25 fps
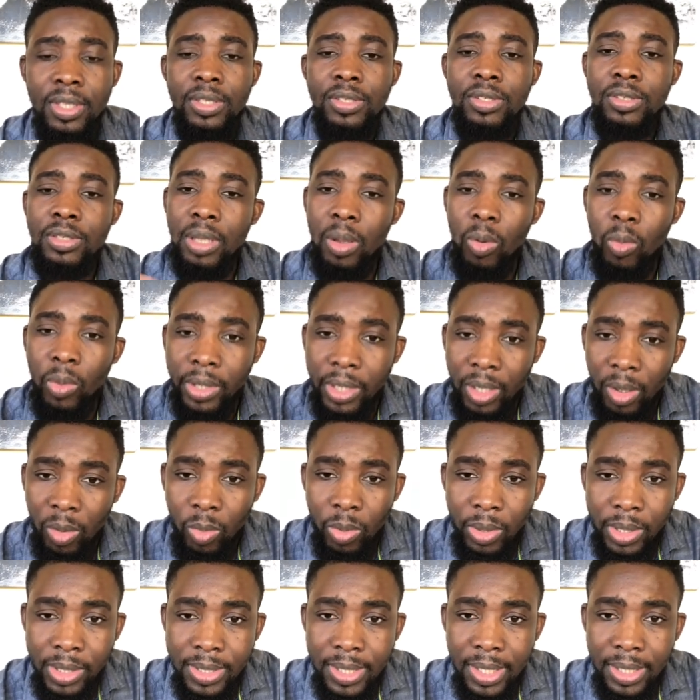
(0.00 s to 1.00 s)
so that when the
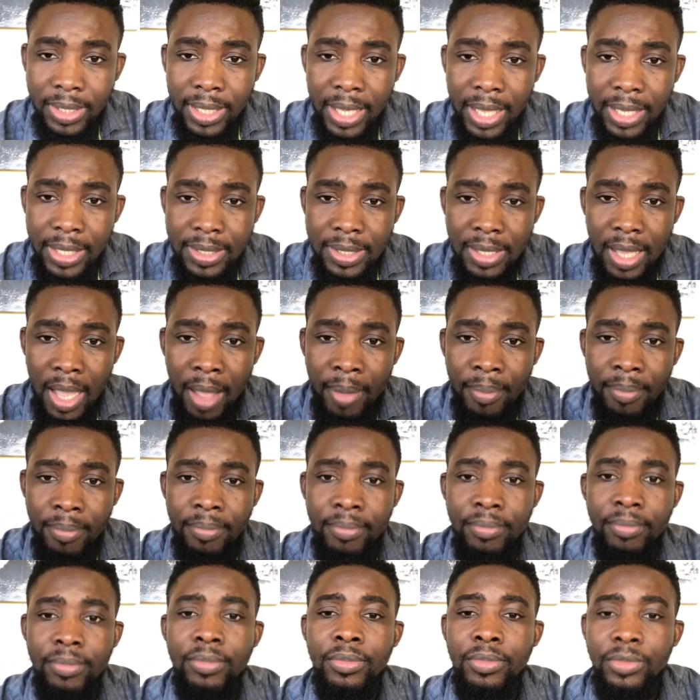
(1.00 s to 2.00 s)
winter days come,
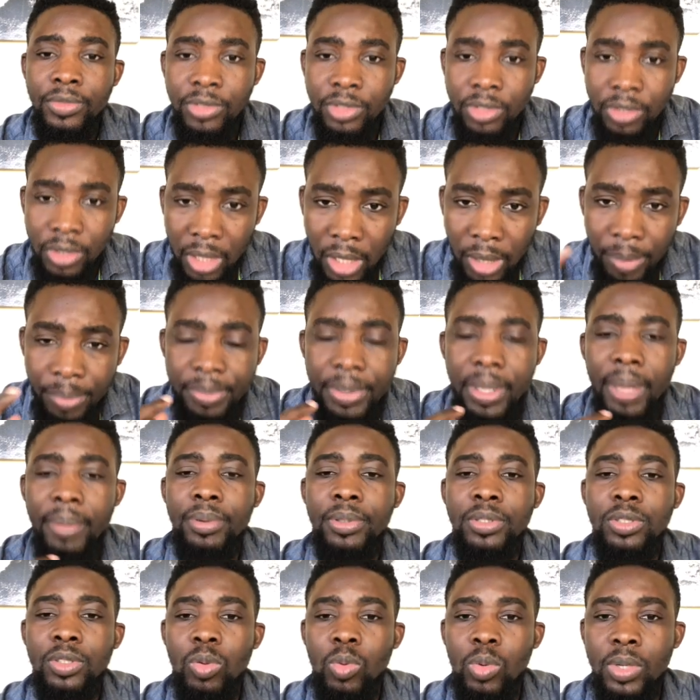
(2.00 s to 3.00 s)
you can be
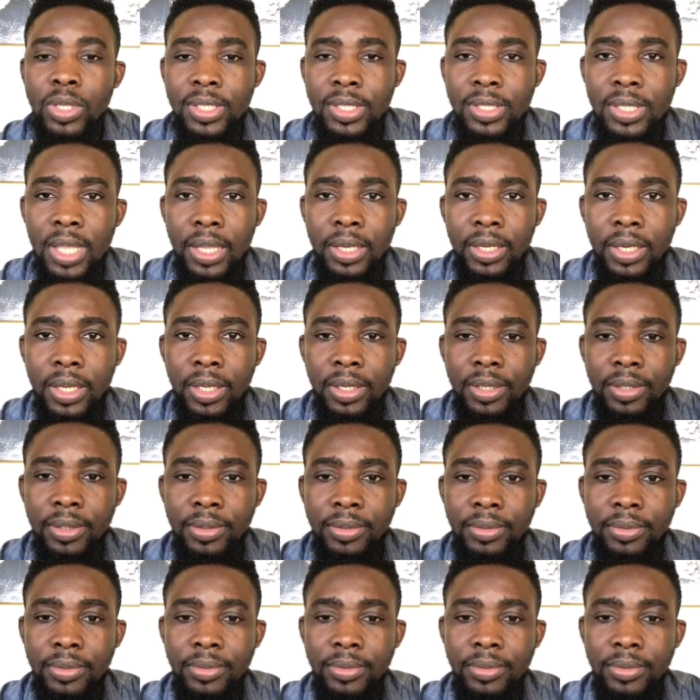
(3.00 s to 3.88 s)
able to withstand it.